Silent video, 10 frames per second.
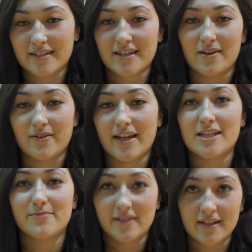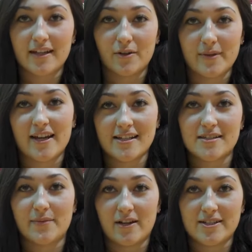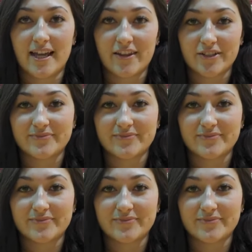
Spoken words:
so it'll be nice to be all together.